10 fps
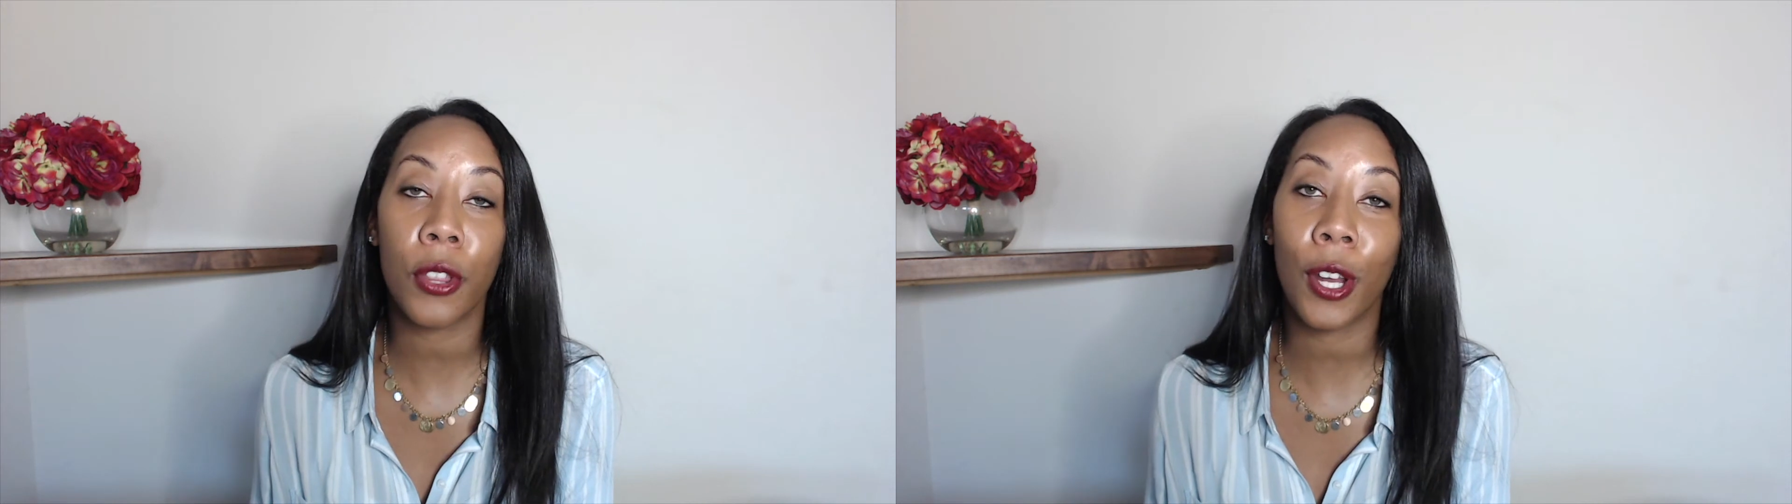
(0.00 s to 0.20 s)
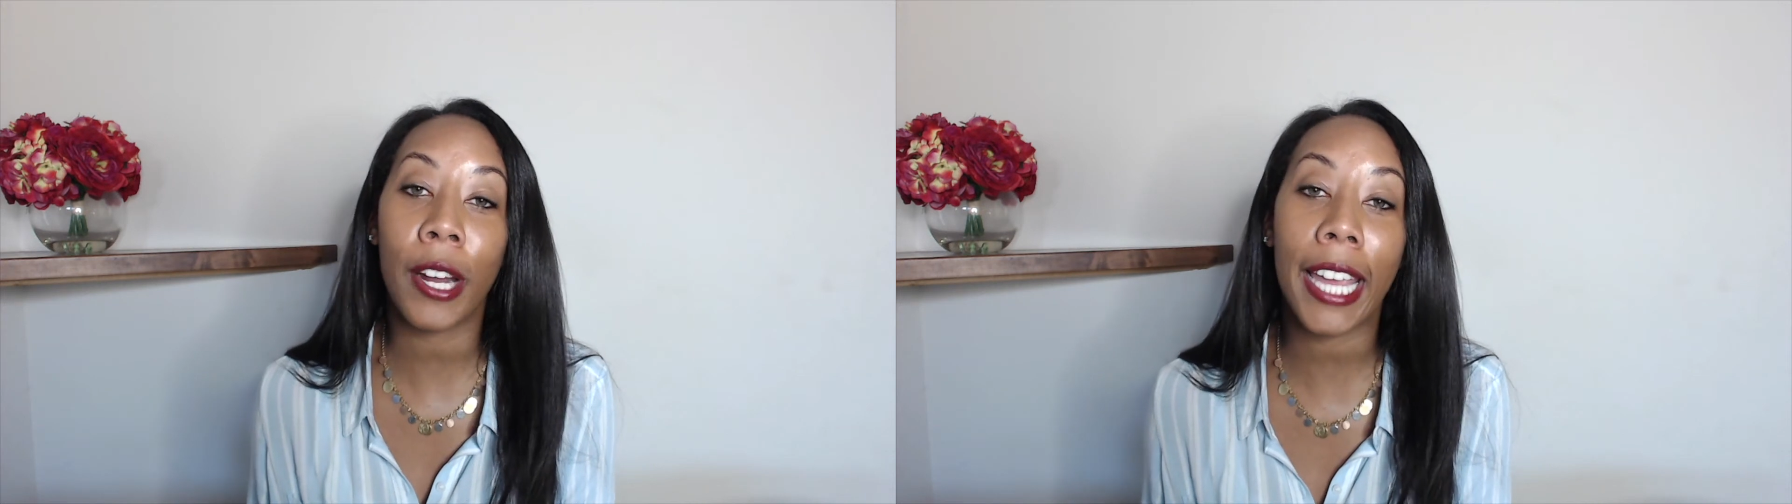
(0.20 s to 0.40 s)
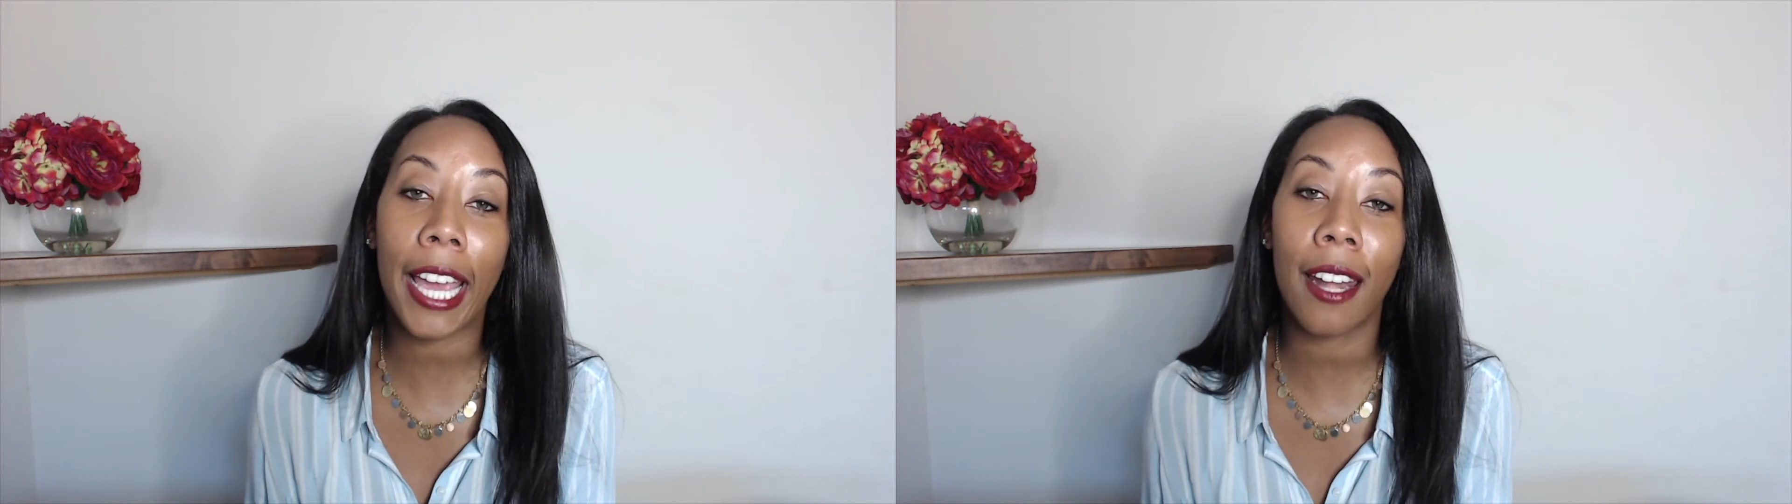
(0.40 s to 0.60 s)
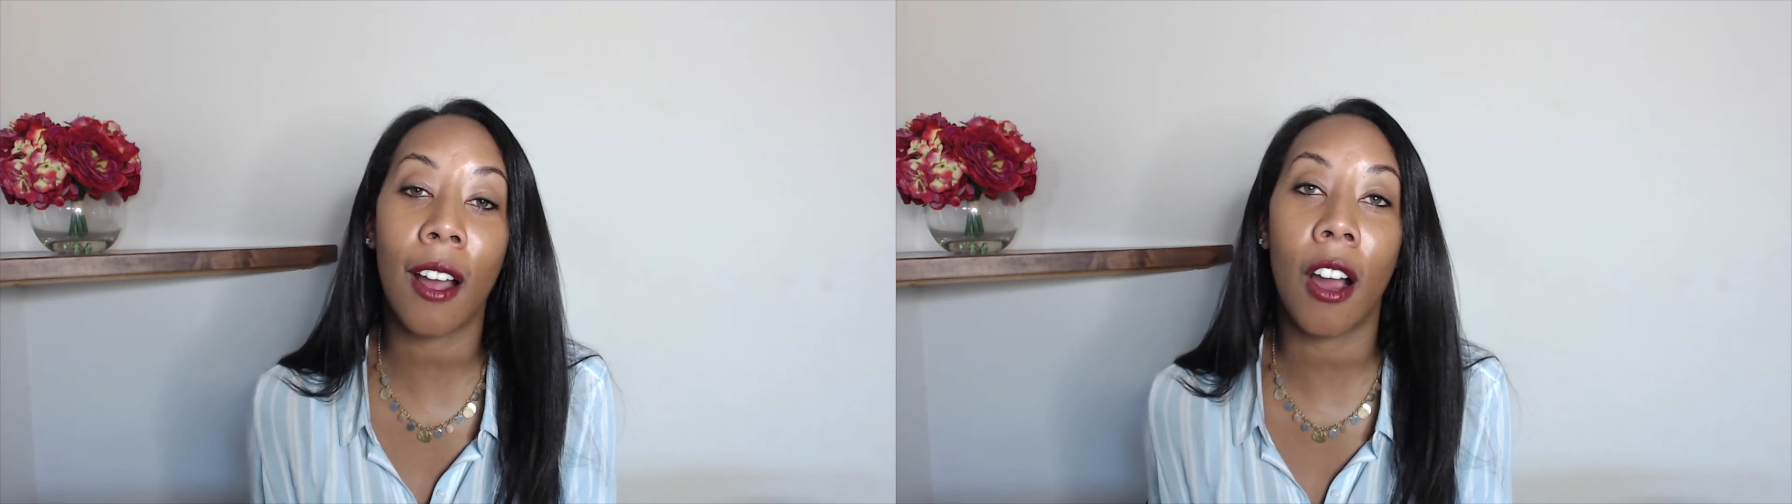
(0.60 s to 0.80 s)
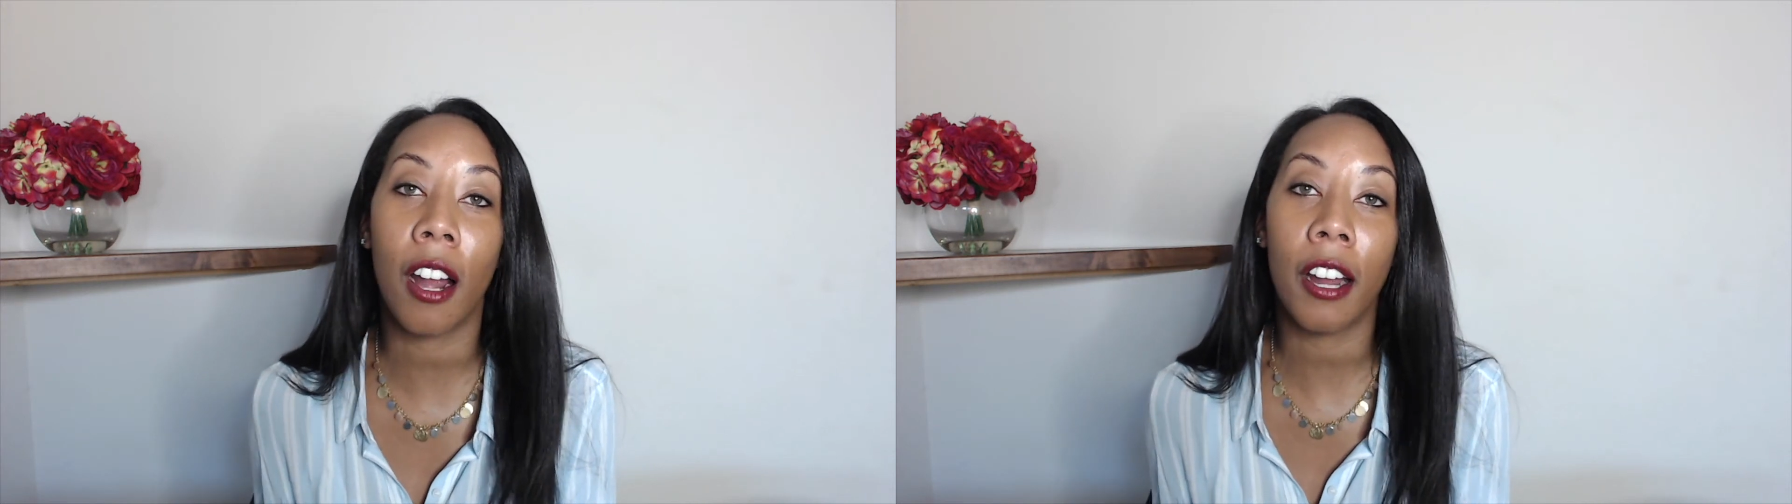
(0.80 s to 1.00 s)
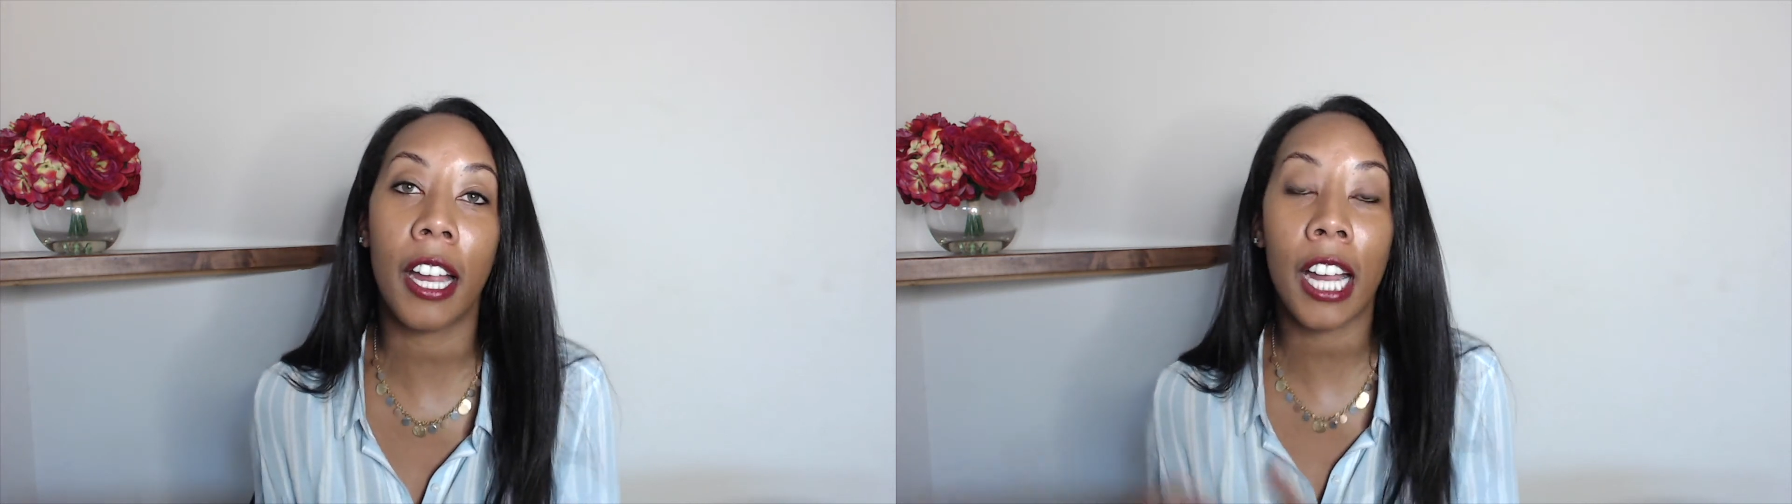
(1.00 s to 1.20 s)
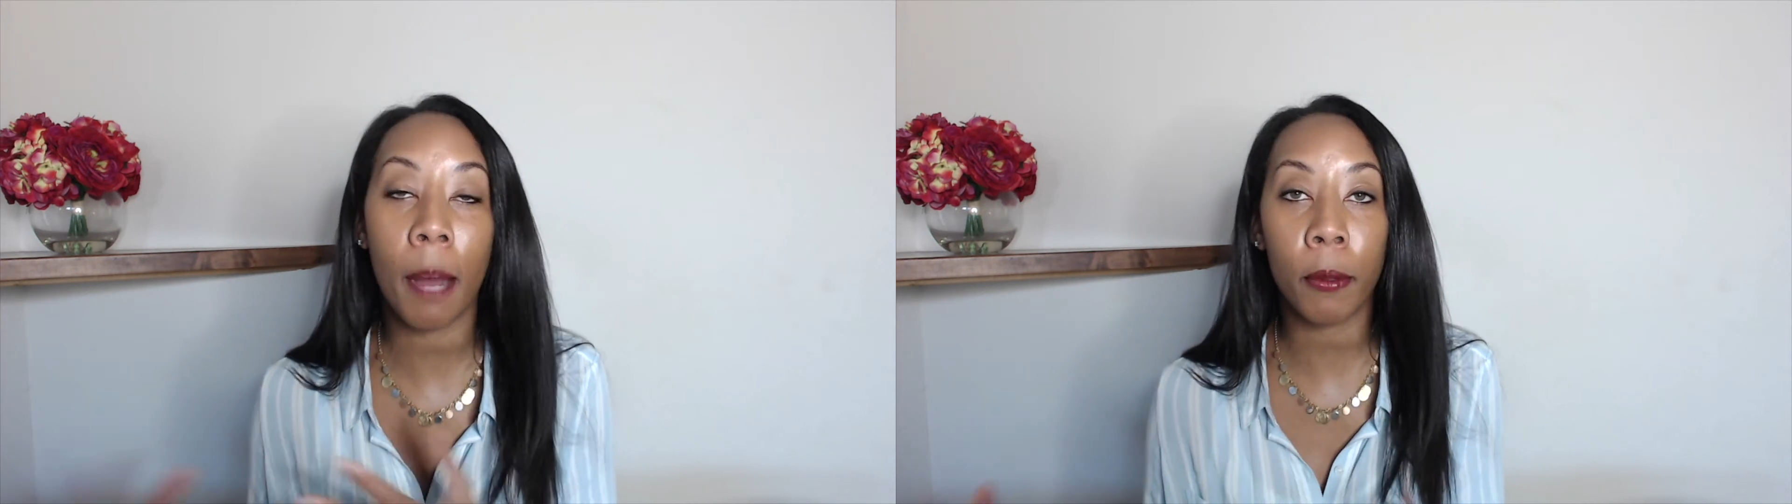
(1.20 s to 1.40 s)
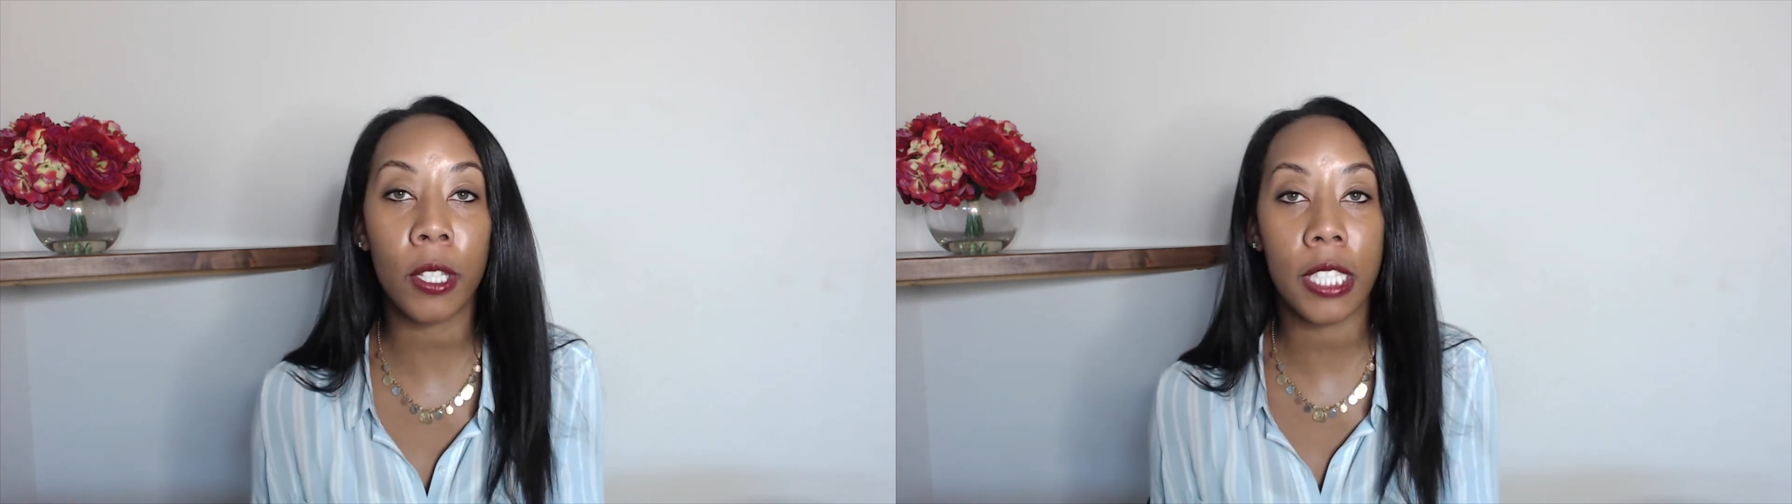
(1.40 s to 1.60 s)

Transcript: there again are a couple